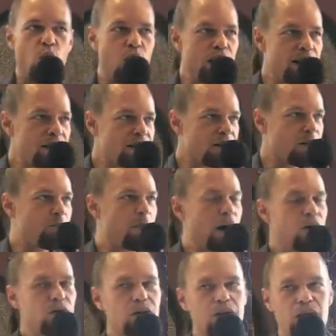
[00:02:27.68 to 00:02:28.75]
what is it
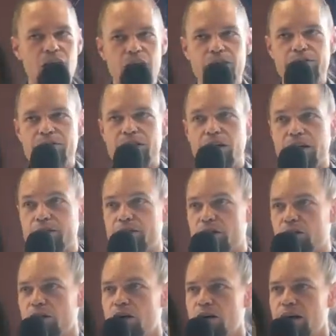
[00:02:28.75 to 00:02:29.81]
about love? Okay, if
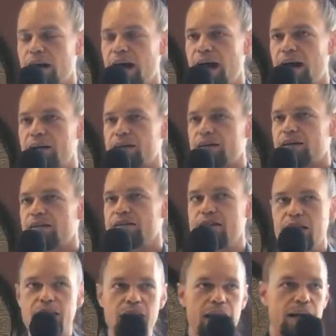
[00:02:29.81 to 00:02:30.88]
you look at
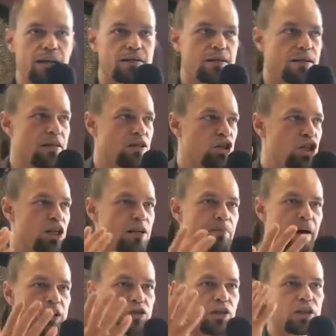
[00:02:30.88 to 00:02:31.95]
DNA, it's this
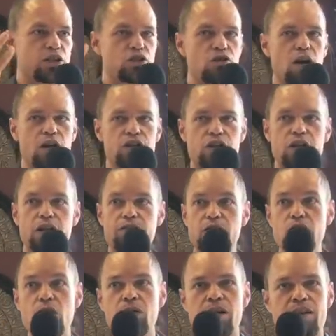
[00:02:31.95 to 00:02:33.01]
geometric structure. And if
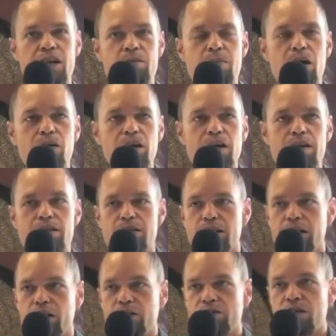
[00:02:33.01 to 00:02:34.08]
you know anything about
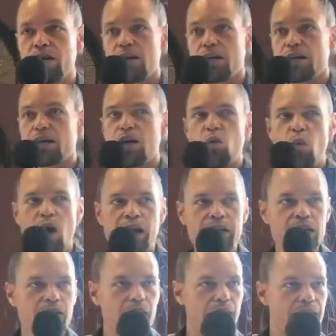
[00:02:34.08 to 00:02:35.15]
singers, you get a
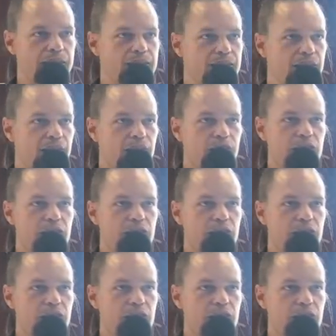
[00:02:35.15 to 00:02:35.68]
wine glass.